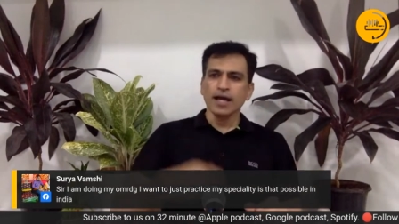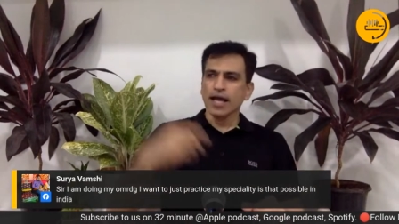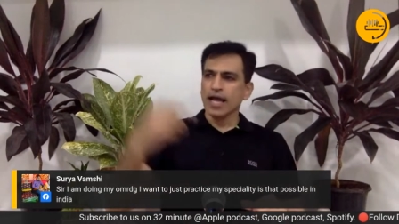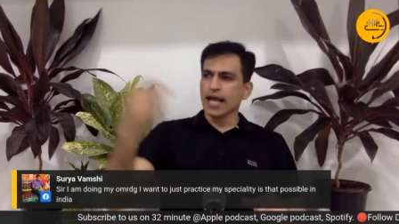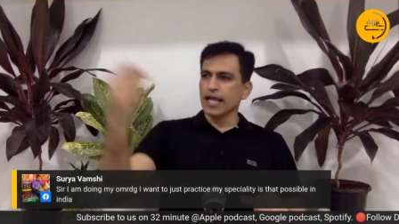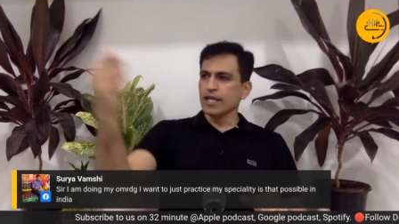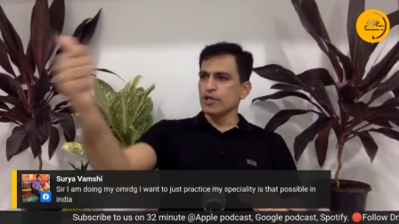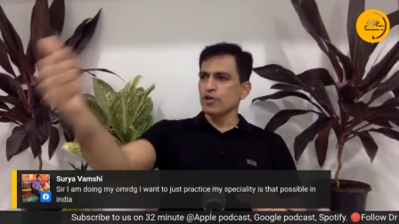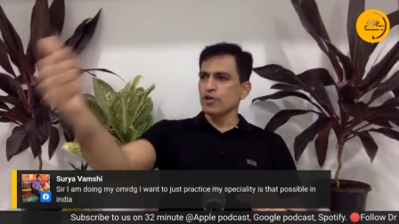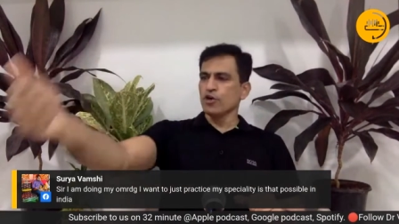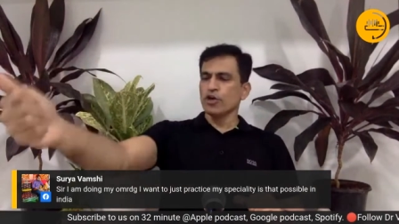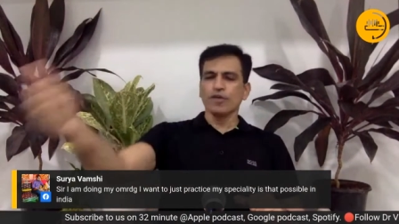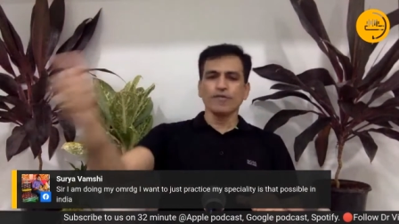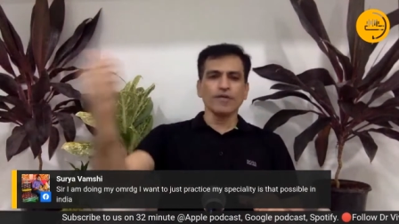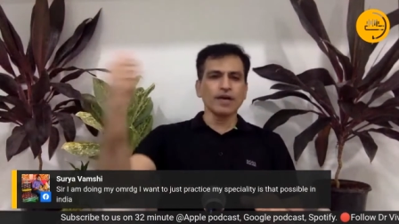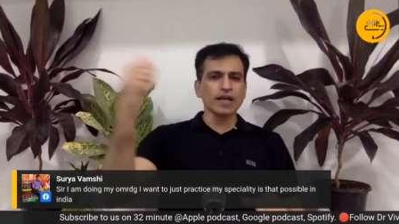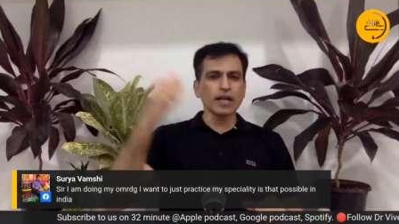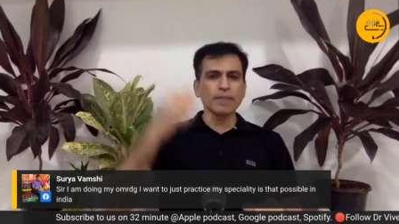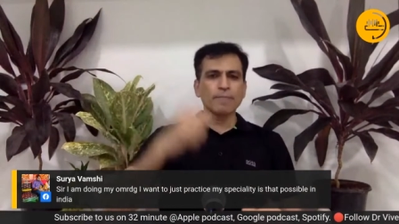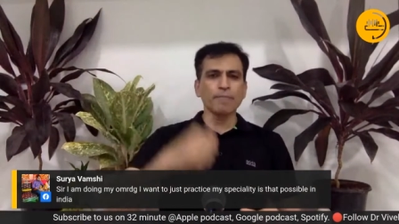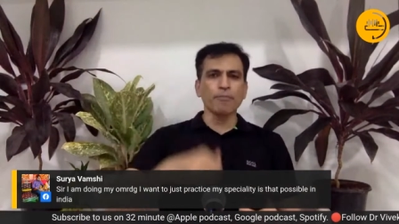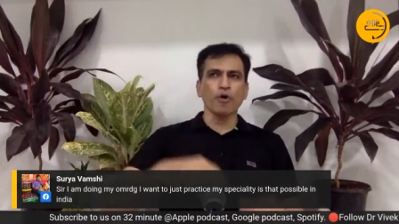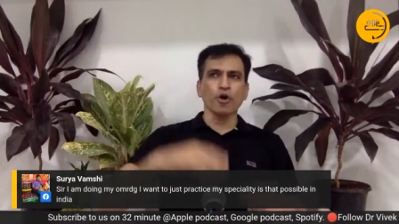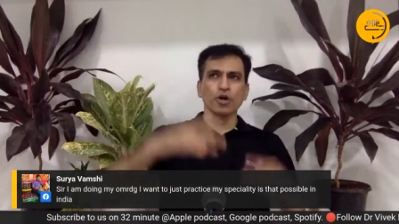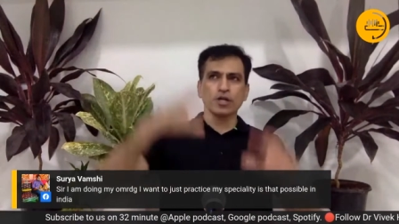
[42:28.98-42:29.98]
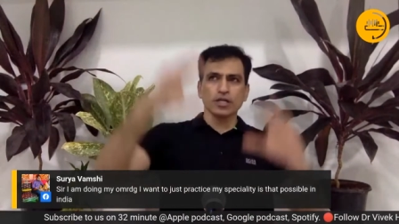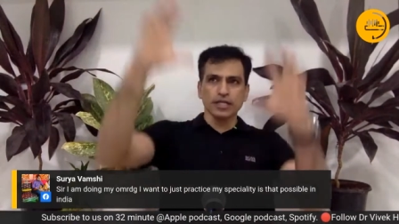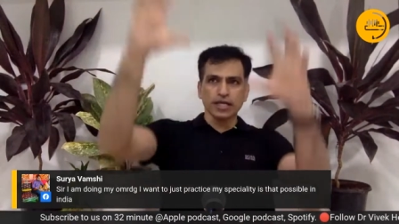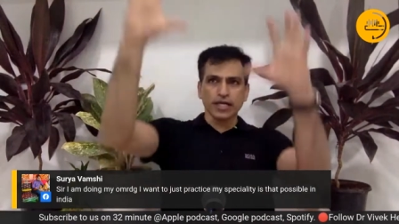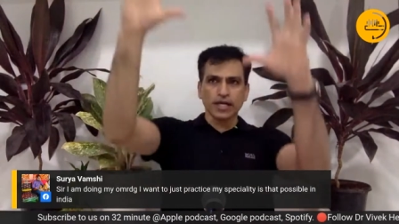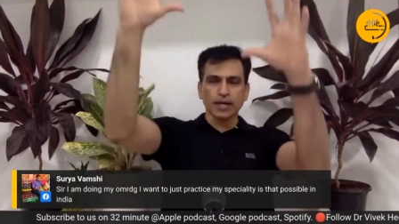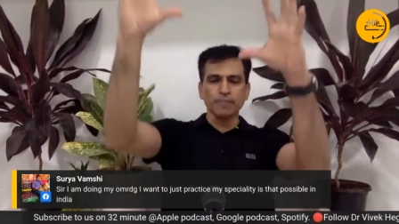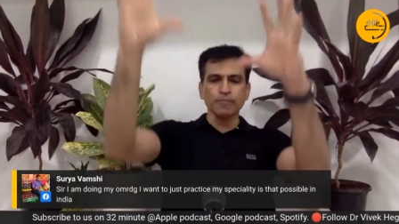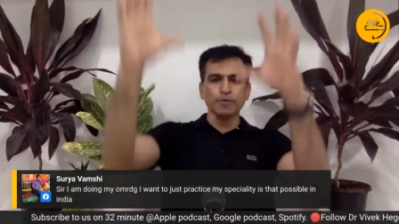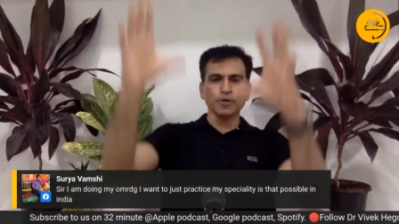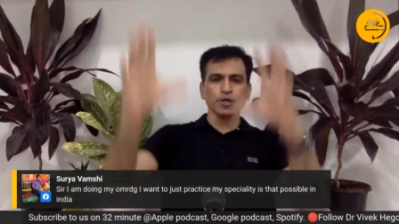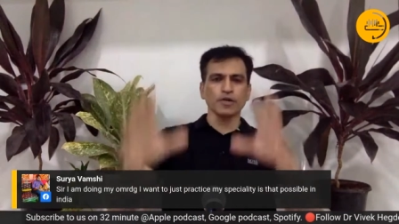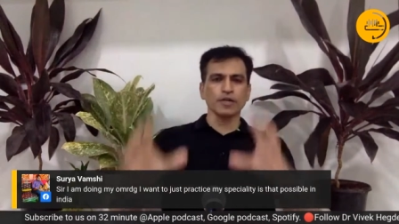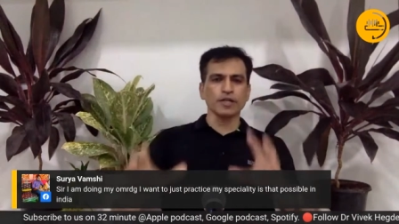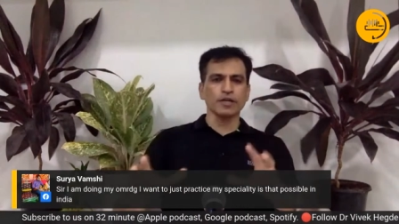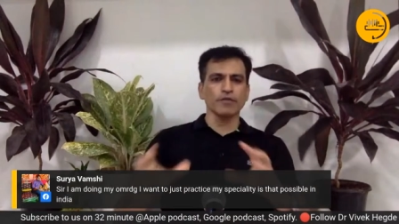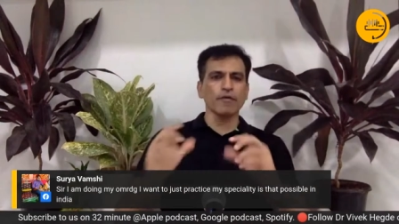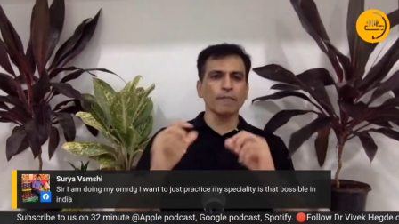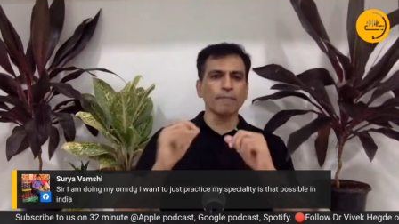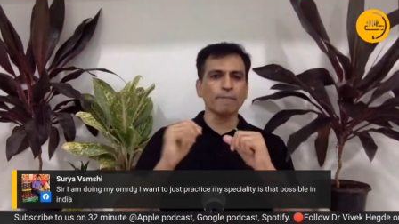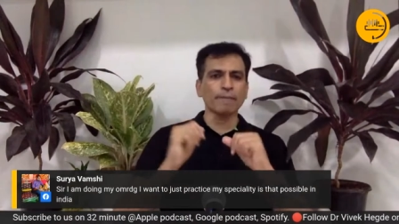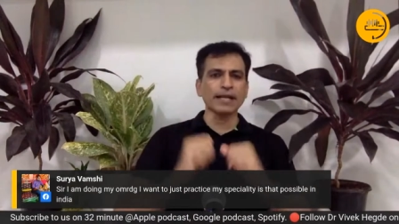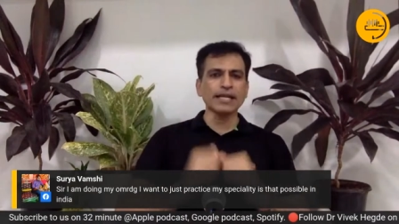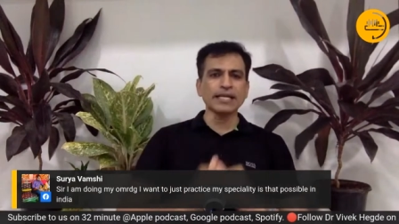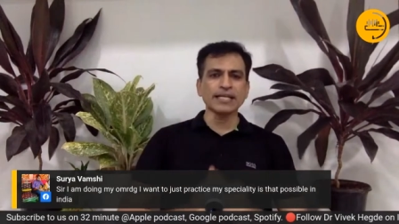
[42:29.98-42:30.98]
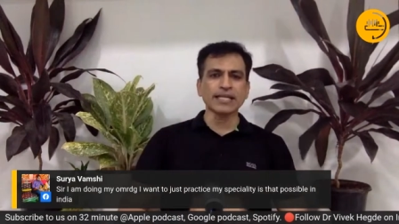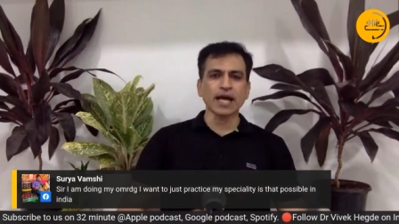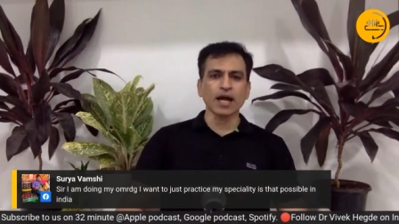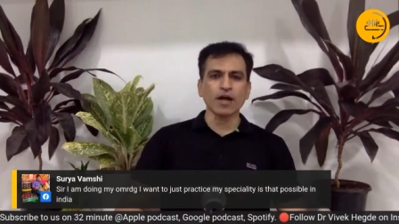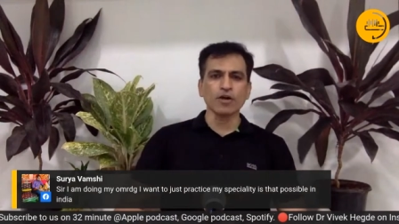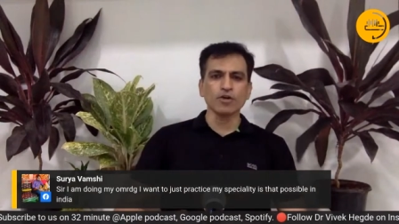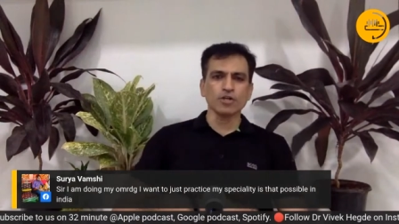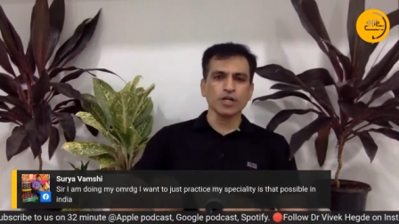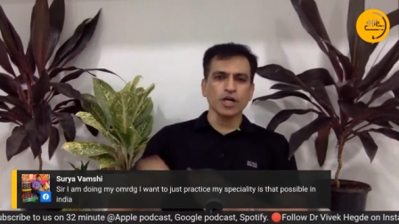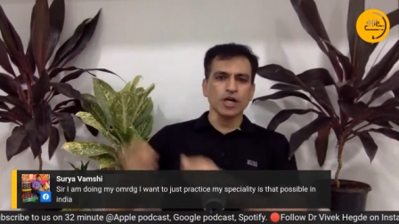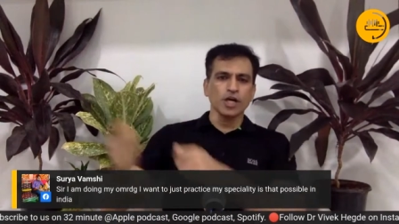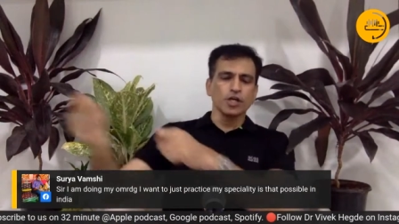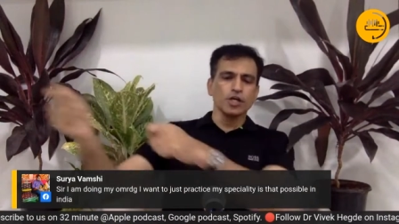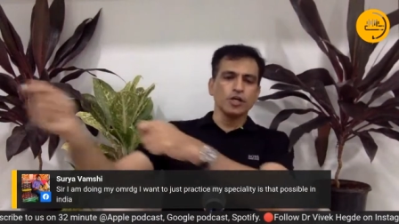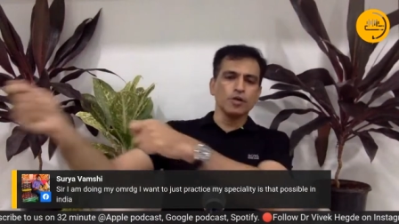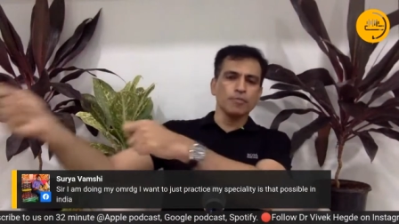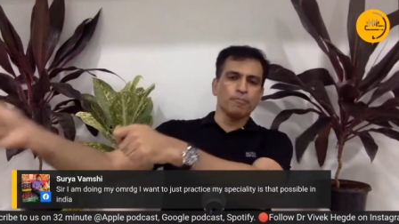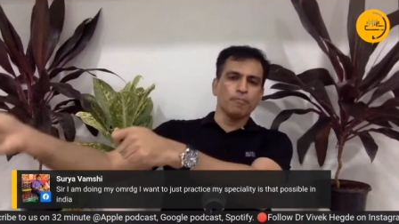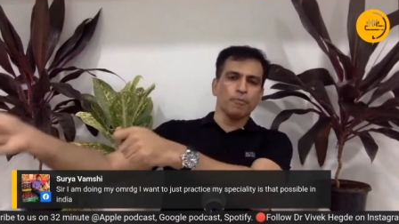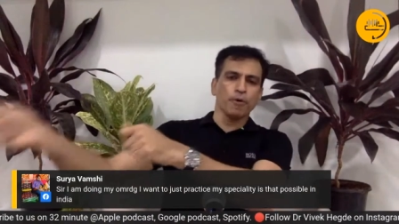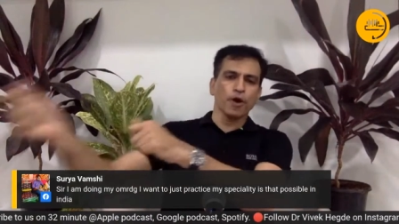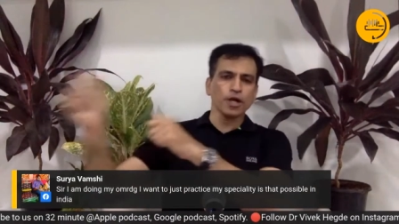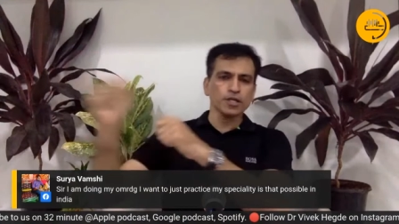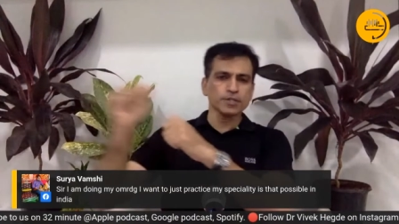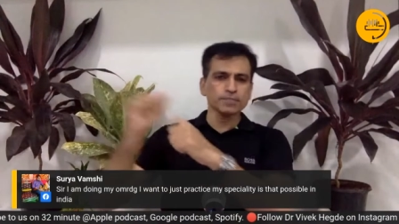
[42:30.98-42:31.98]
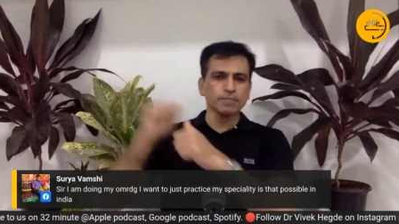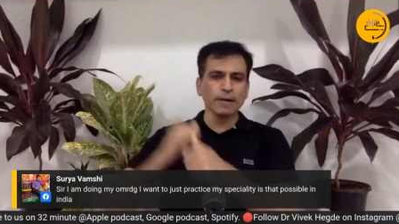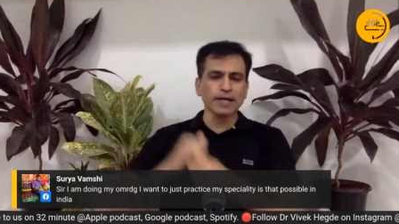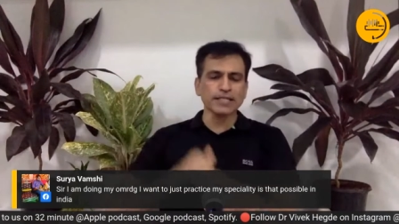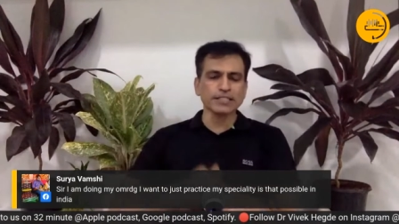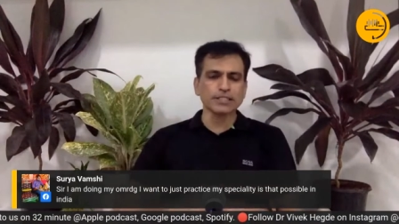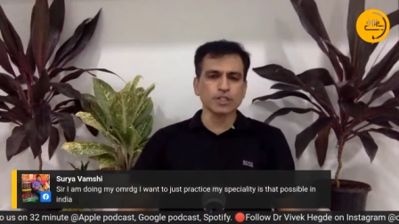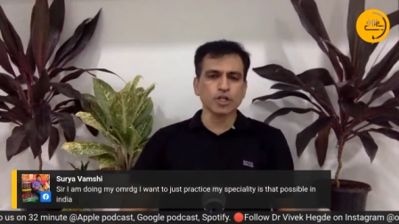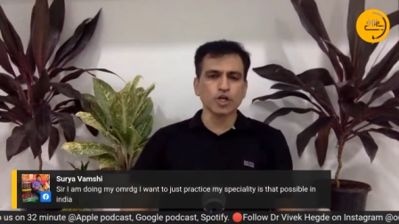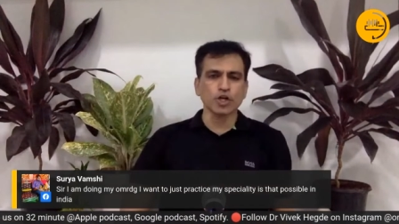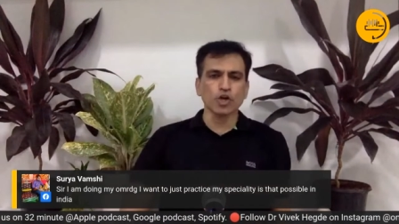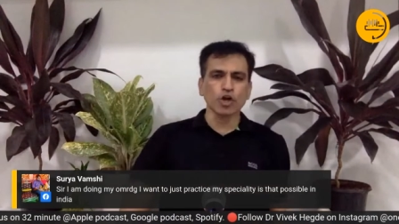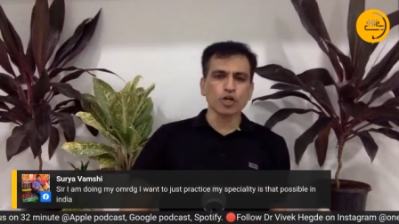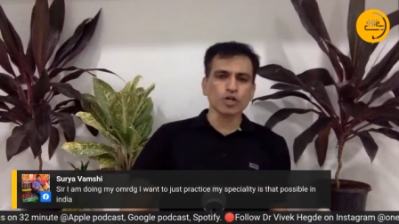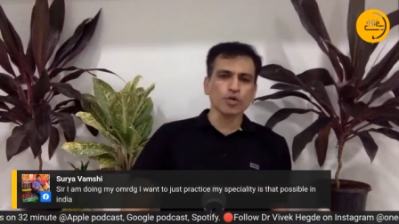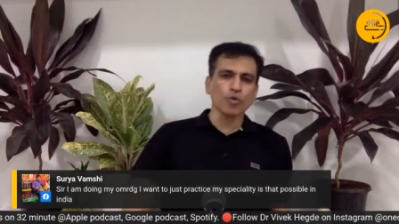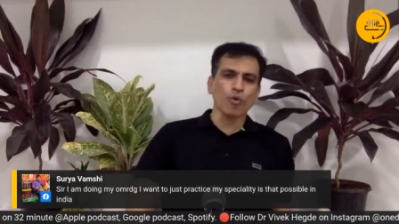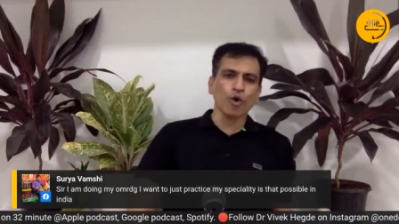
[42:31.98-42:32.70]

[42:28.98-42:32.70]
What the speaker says: you give a report, the computer will give a printout, you pass it to Dr.